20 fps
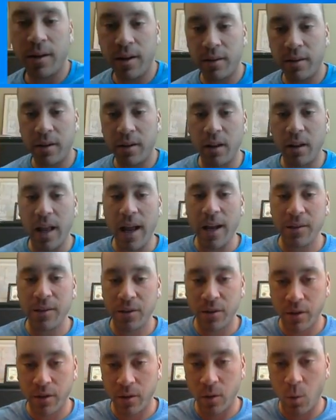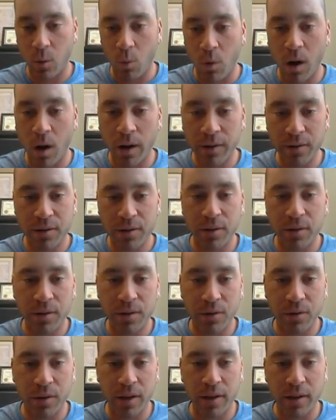in the class are going to want to
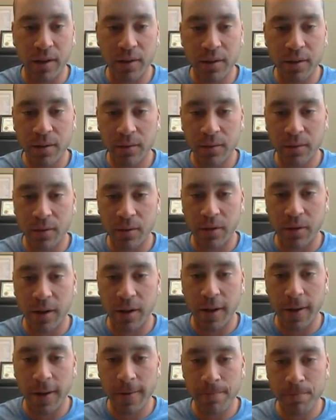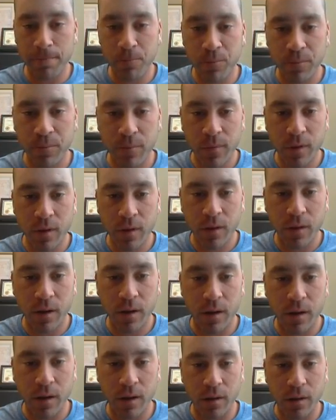do this. Okay.
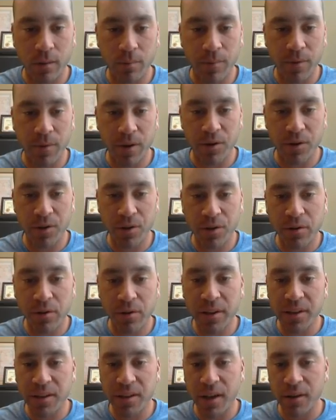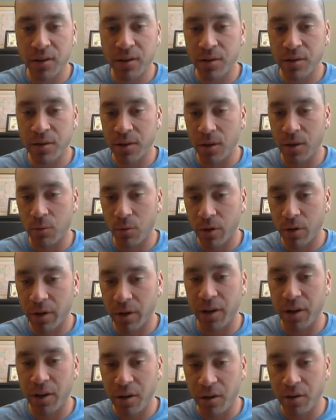There's two extensions that we're
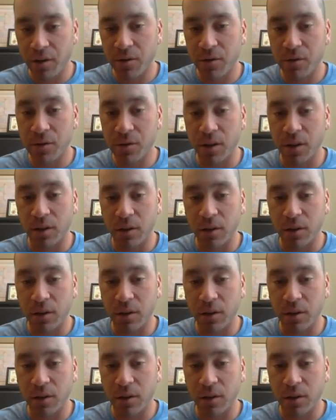going to use